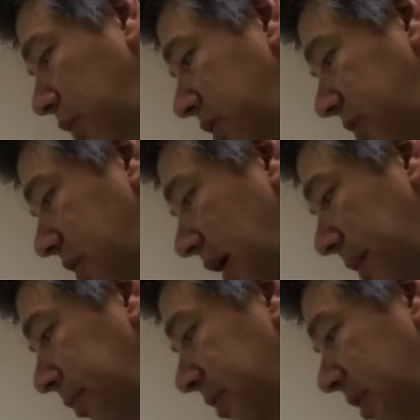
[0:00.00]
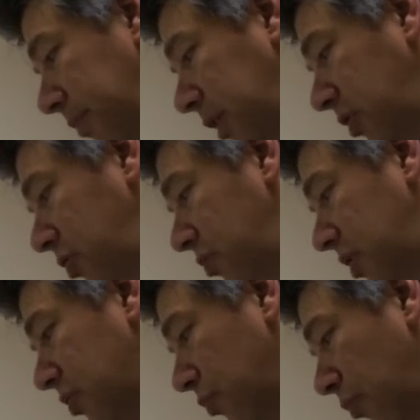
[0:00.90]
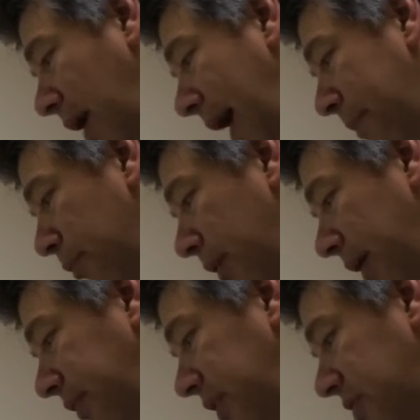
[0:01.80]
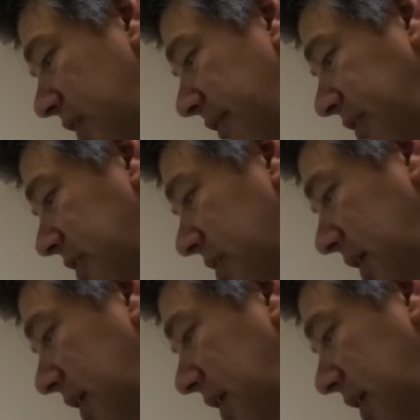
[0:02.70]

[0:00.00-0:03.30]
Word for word: he had a, a, a dry board, and he